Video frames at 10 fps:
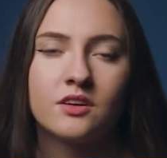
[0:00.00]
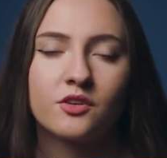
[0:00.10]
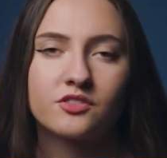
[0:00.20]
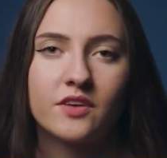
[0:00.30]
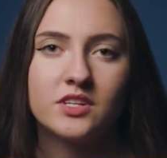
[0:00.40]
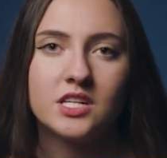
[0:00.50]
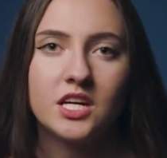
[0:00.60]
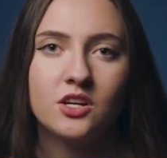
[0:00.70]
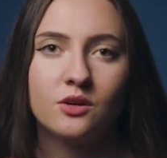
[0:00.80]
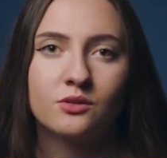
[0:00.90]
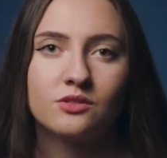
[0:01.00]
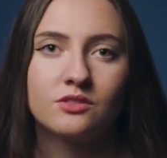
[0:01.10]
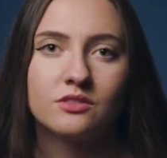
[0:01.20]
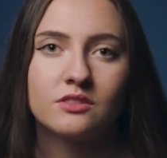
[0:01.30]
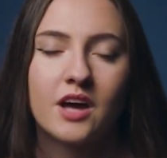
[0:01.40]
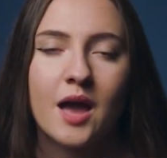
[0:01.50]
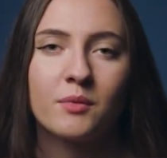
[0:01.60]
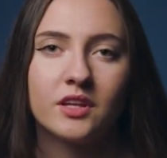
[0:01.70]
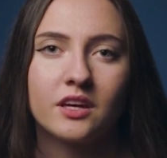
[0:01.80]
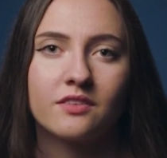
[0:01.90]
For 17 News, I'm
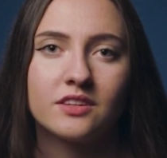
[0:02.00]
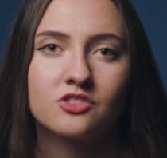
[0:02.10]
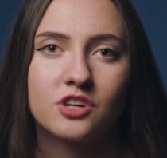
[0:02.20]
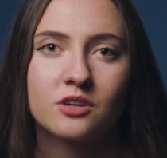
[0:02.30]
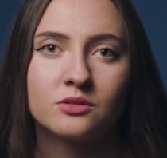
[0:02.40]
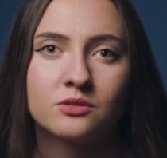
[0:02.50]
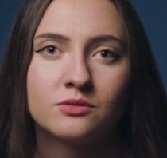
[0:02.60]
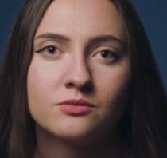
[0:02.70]
Malia Fitzgerald.